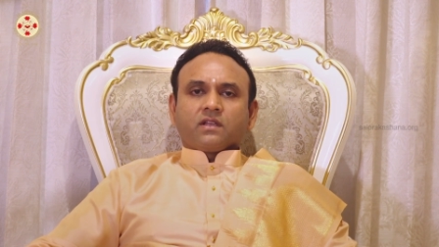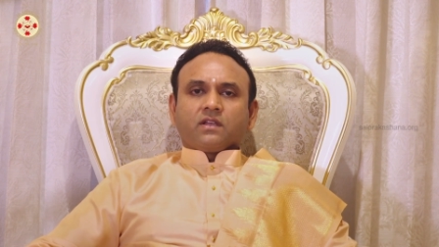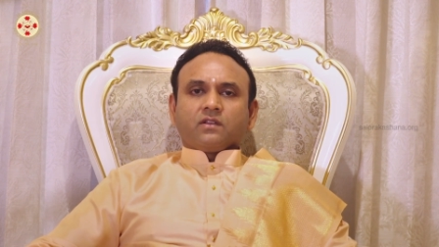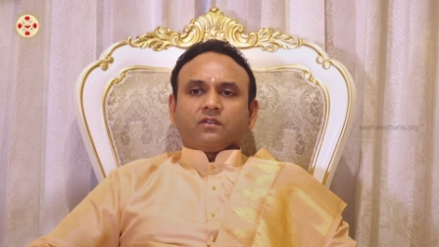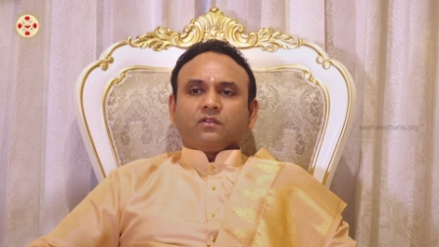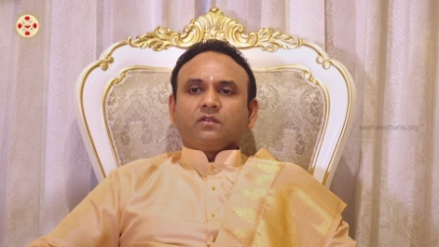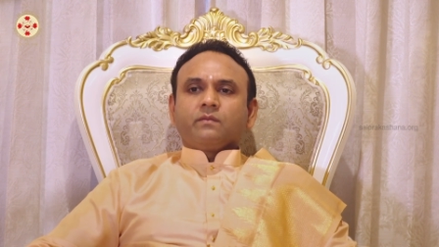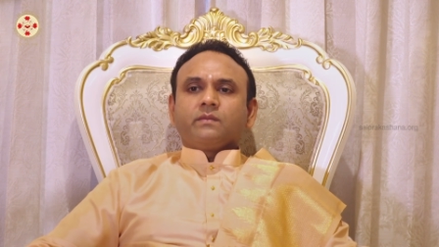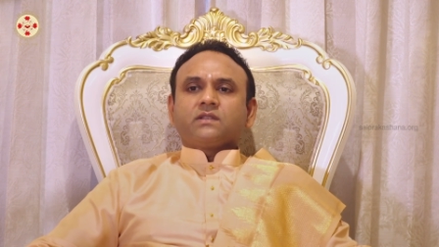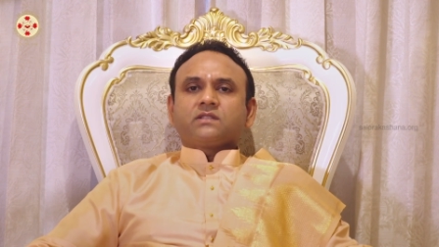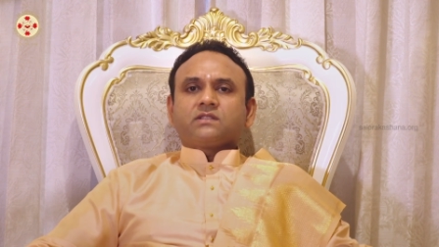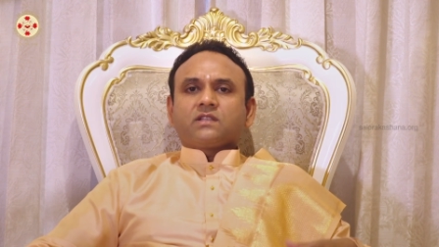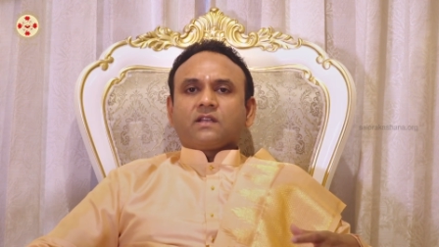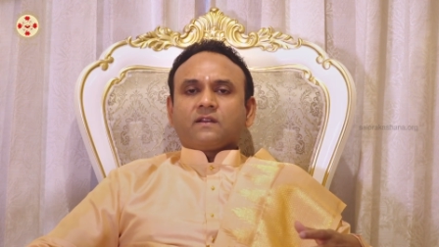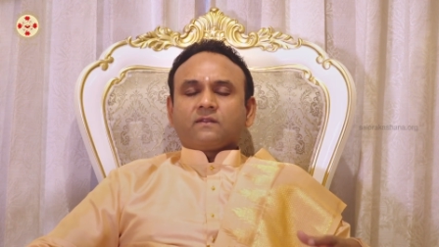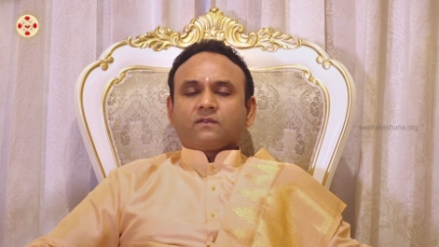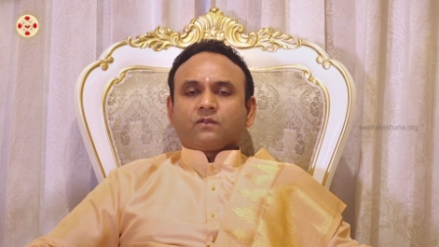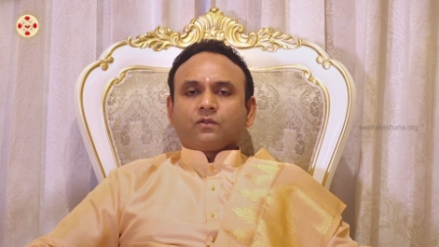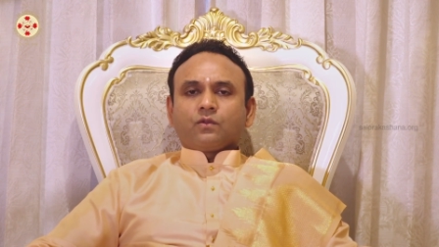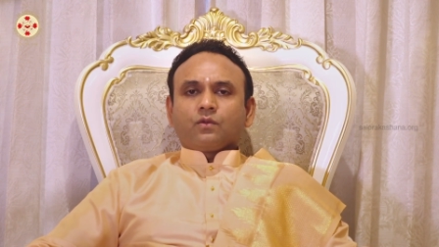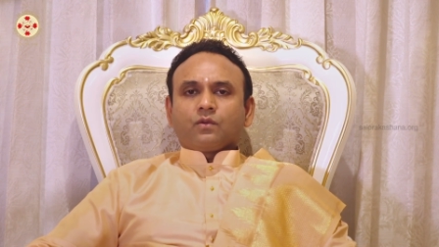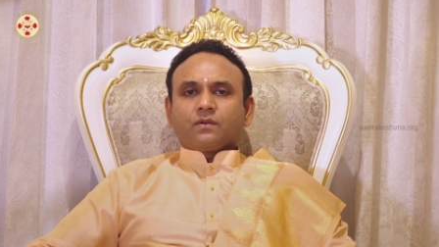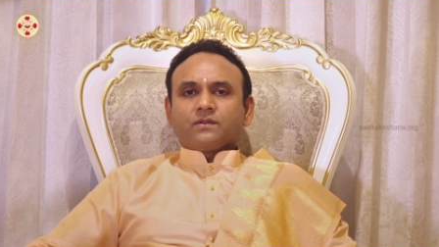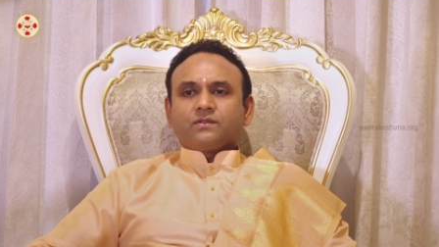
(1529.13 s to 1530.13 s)
You must have
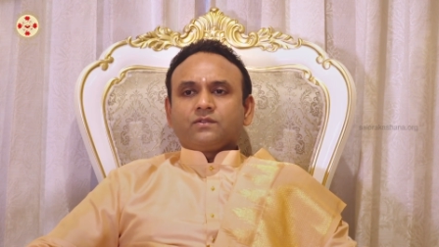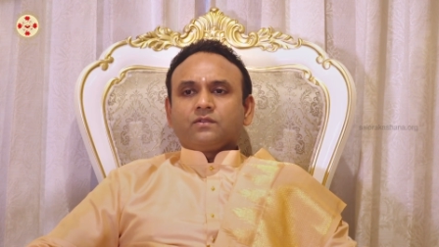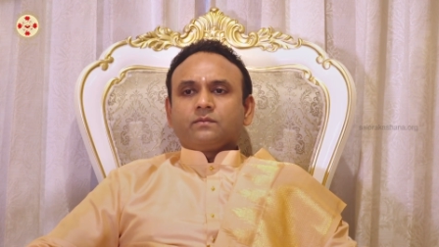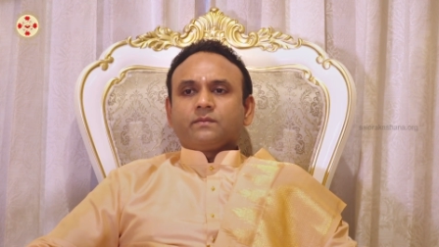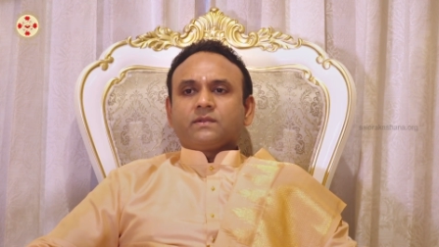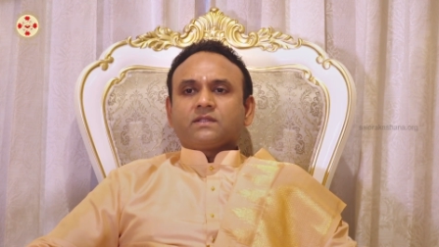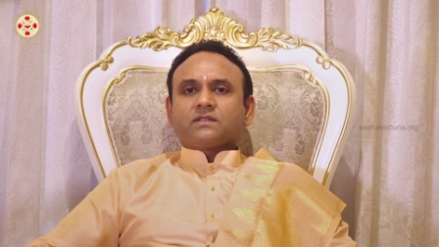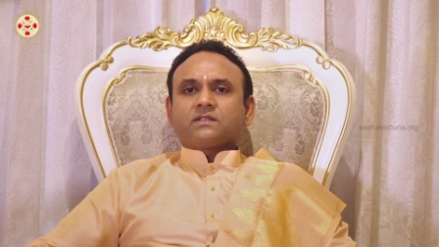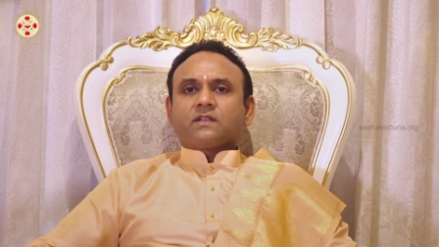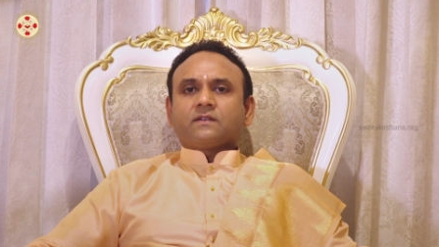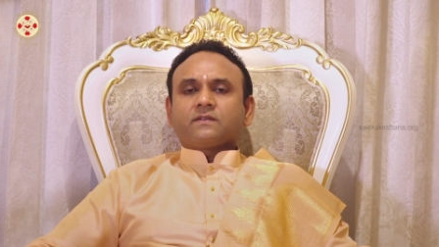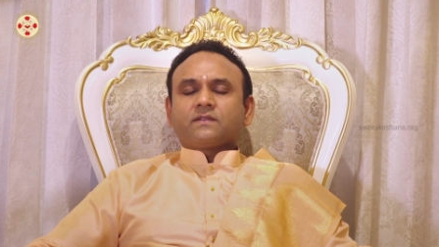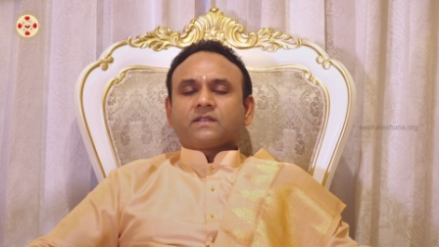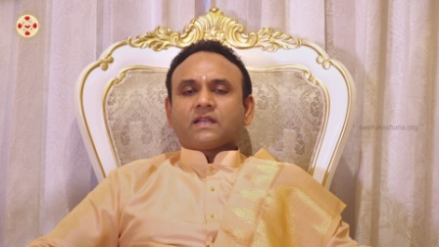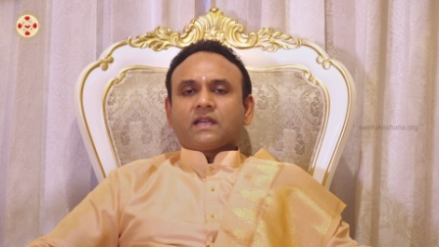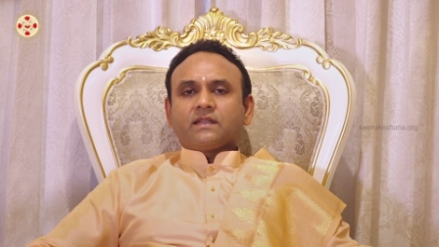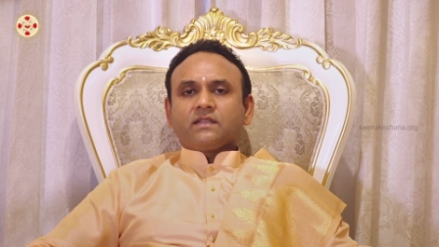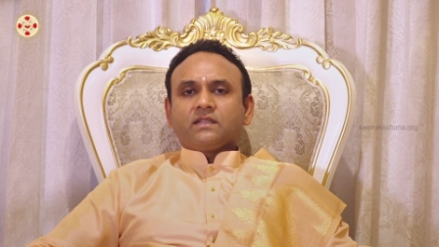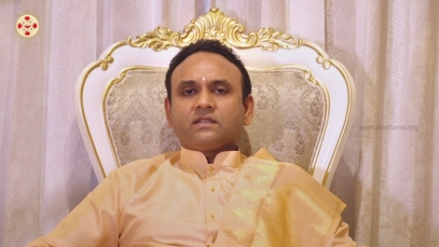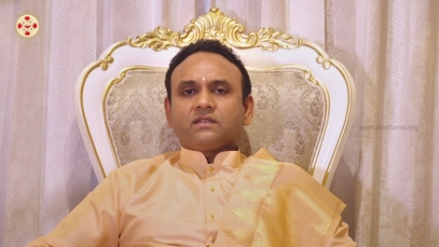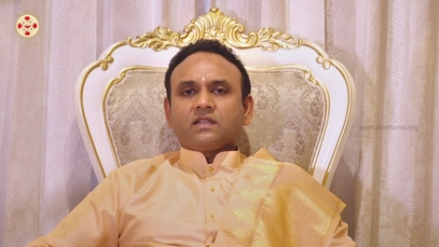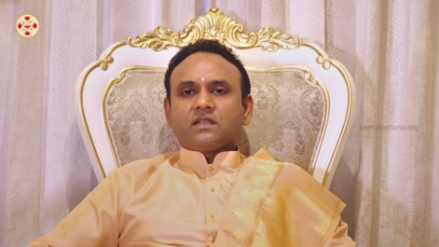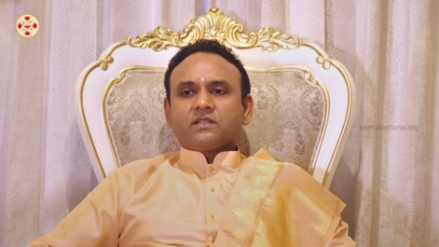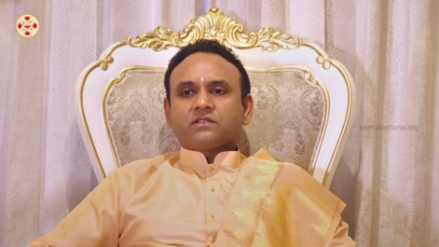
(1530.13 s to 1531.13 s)
roads, you must have
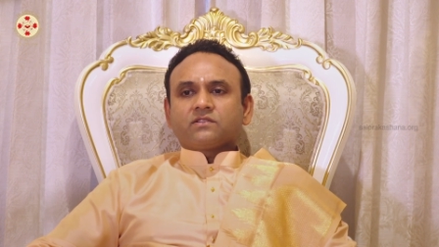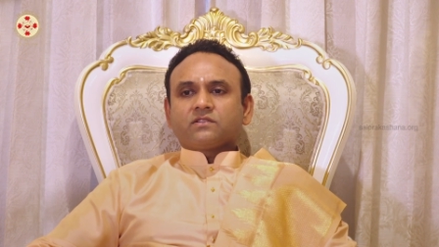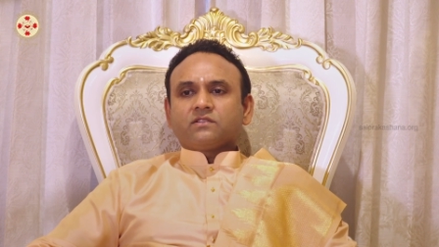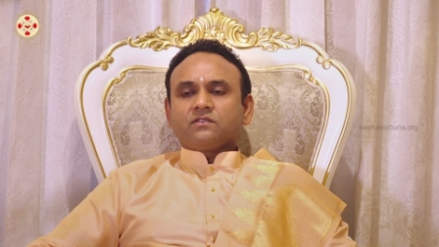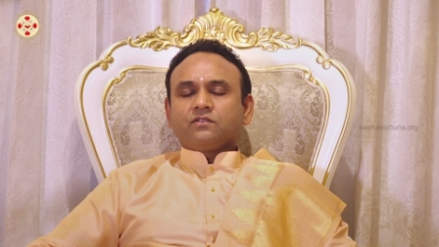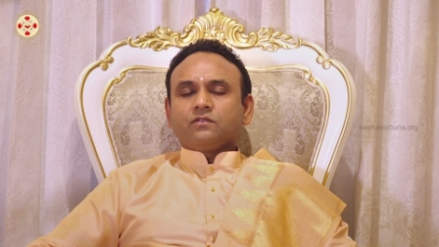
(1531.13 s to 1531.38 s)
sanitation,